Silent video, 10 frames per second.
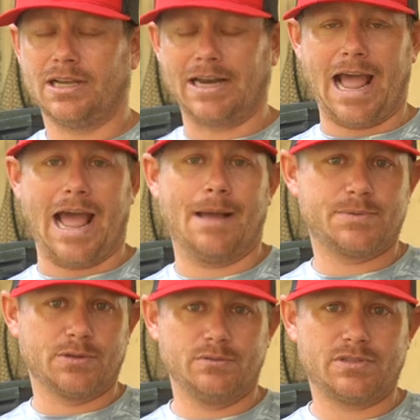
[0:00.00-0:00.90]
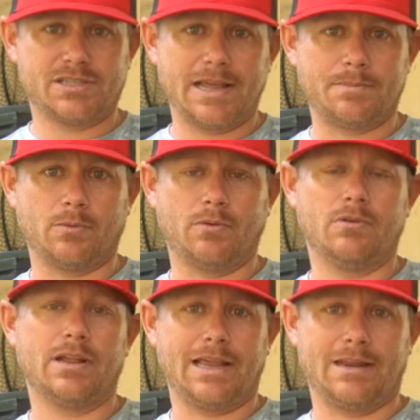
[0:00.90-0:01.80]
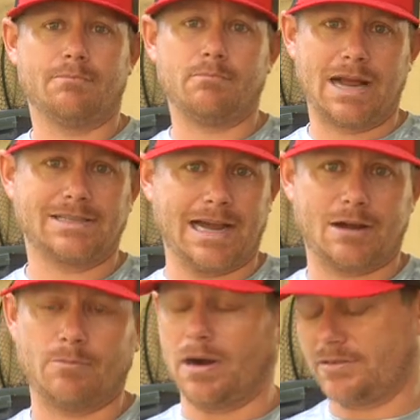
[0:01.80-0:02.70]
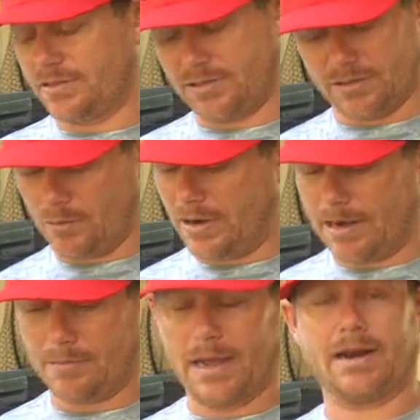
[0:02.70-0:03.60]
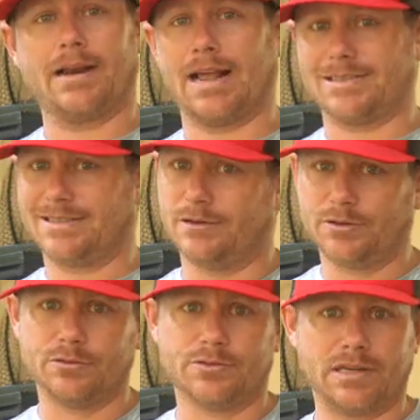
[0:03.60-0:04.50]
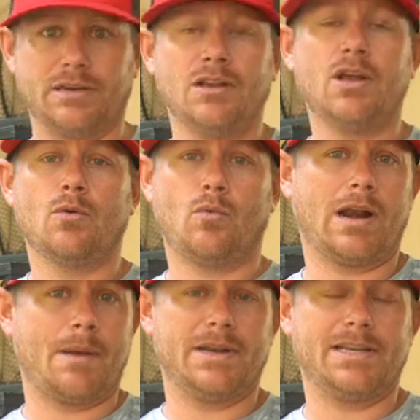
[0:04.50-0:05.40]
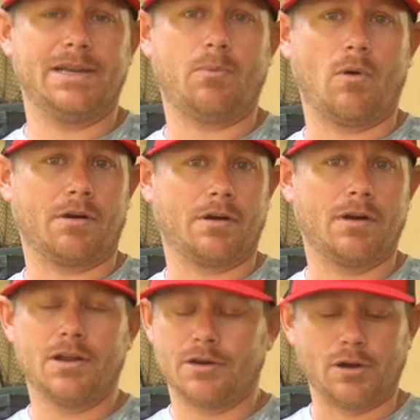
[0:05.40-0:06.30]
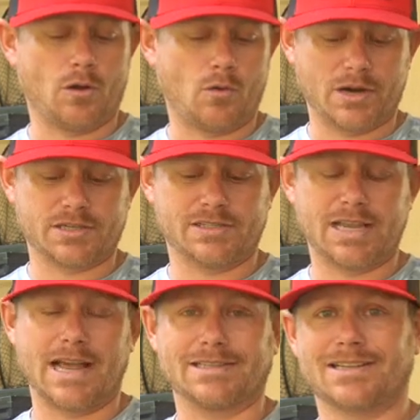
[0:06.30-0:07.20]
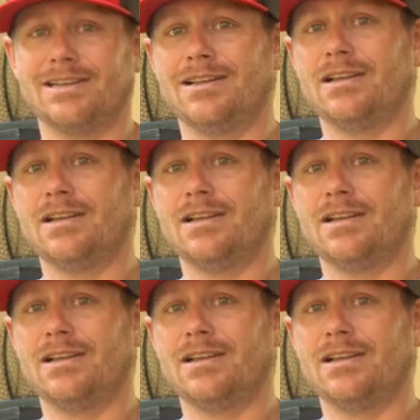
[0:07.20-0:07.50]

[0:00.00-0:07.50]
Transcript: an absolute staple in my tackle box. There's no doubt about it. I still use it when I'm in deep water, no questions asked.